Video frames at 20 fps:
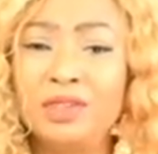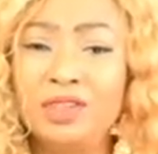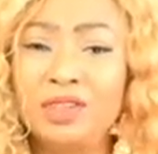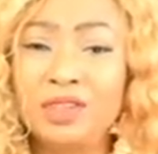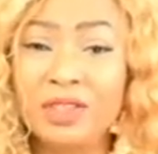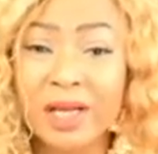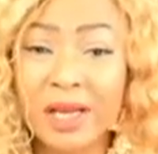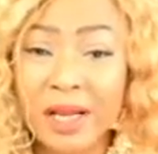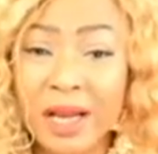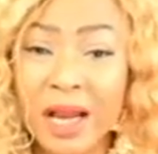
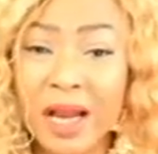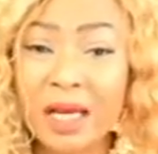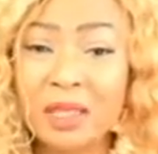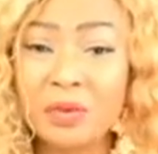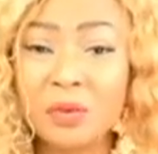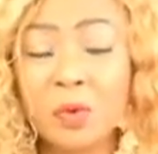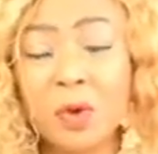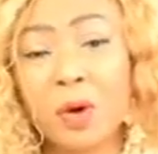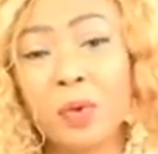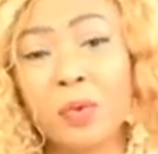
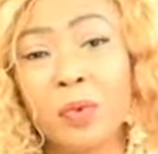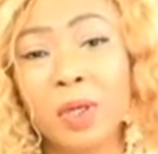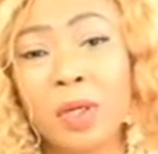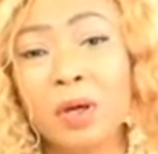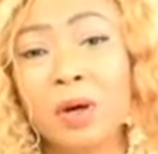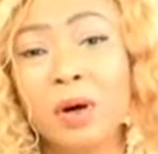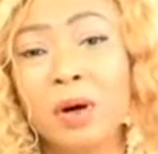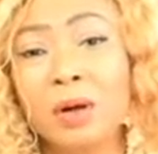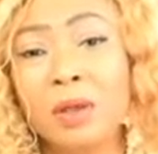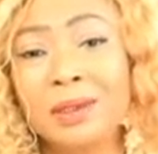triggered what we
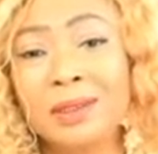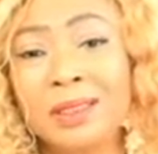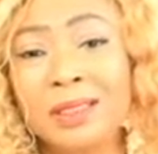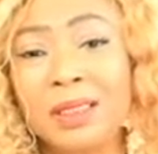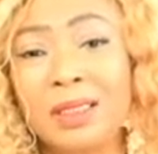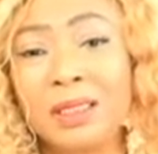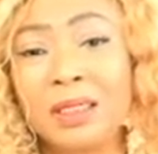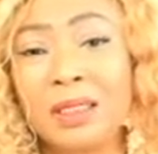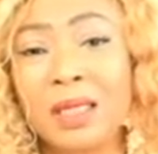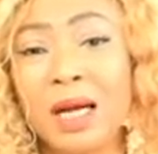call
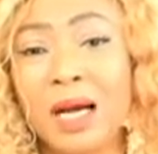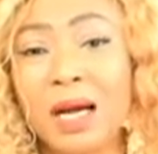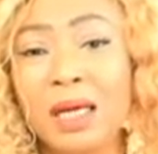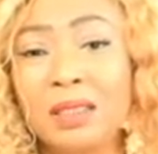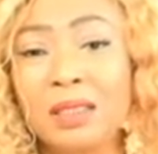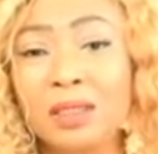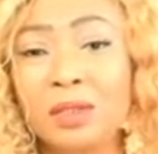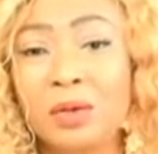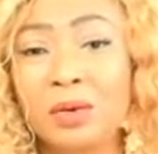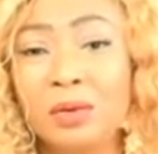the
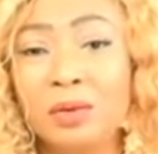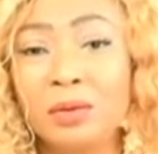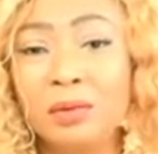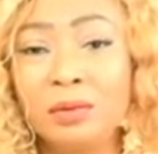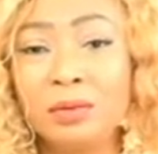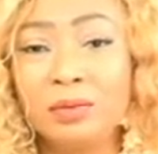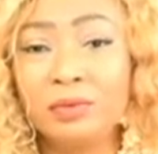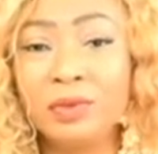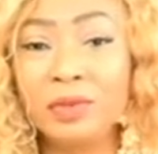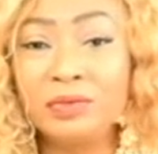Article
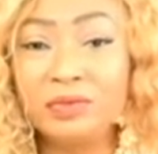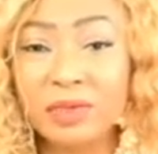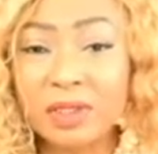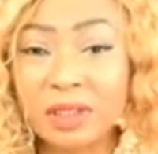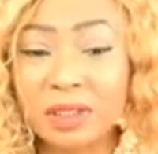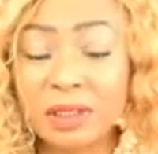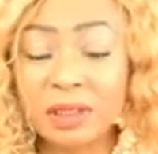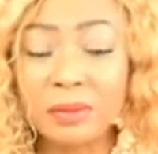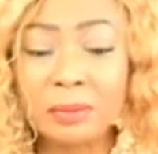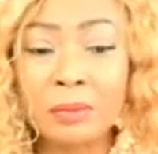
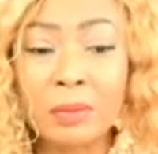50,